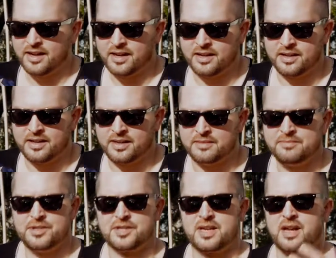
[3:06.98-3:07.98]
And
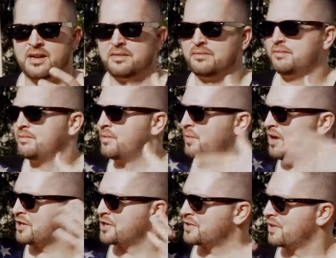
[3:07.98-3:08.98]
just kind of
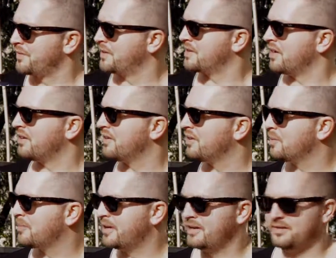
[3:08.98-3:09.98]
washes over the tongue a
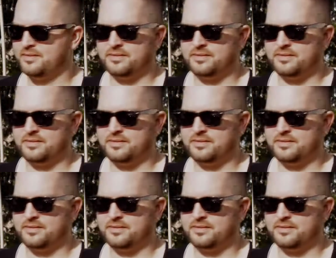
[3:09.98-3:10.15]
little bit.